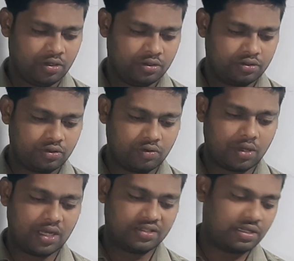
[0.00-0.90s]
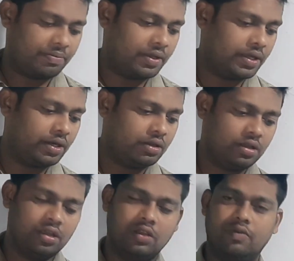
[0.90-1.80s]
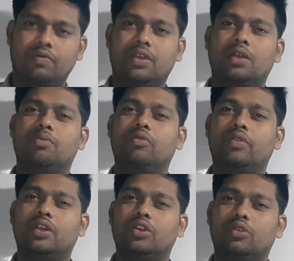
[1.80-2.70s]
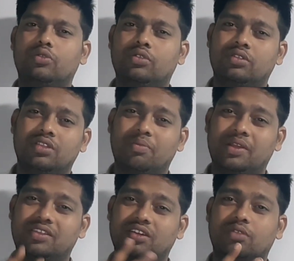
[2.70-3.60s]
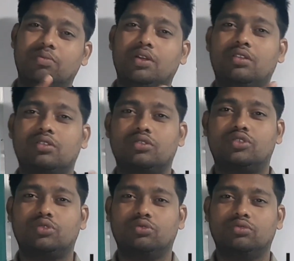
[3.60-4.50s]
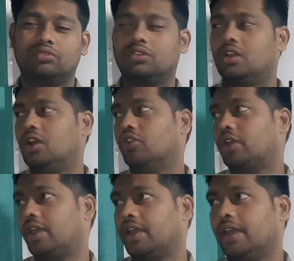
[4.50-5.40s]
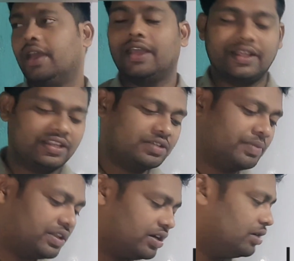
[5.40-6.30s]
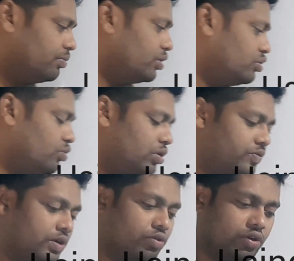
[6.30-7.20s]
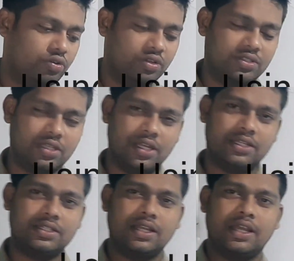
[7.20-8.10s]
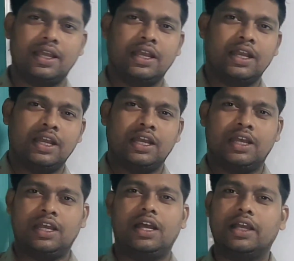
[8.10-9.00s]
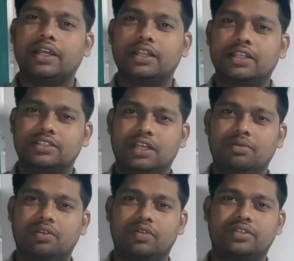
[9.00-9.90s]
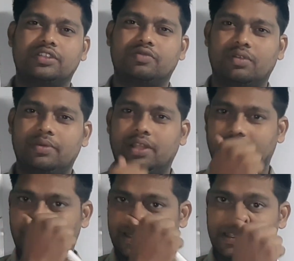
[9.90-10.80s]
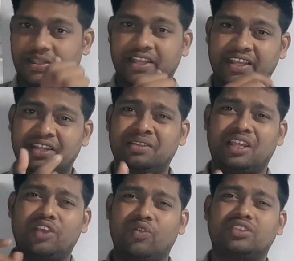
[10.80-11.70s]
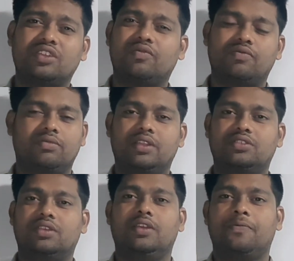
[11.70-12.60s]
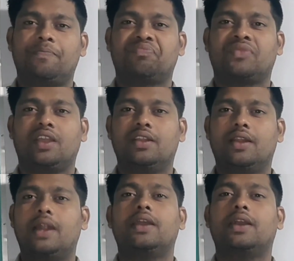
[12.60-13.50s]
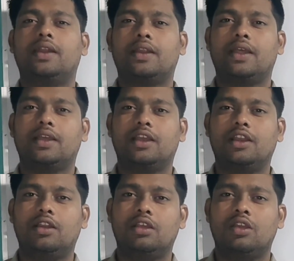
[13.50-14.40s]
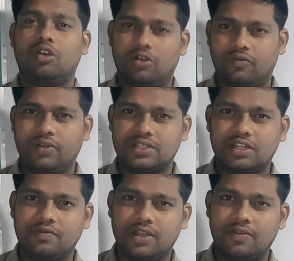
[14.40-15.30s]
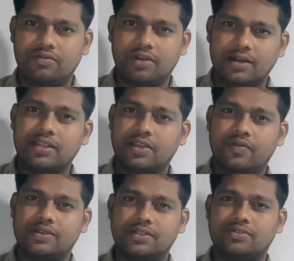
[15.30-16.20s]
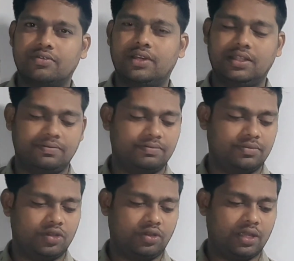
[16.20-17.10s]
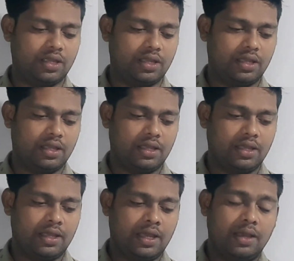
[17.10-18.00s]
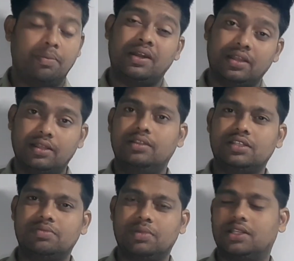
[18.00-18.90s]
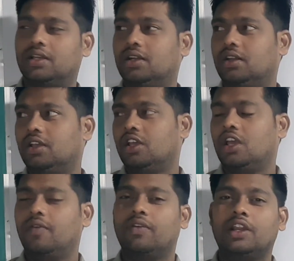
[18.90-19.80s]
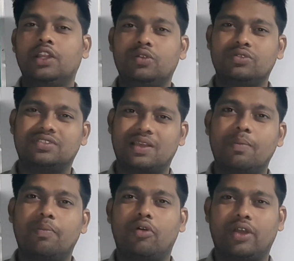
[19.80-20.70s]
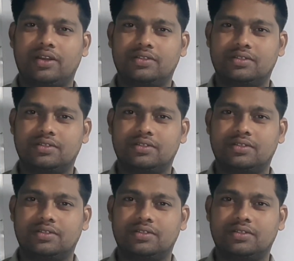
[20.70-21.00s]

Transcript: so a step ahead we are moving into the method number 2. Okay, in this method number 2, what we are going to discuss, again the same equations will be there. Again the equation, let's see, in a right angle triangle, obviously we have to write the equations only. Okay, but in this method we will use some points.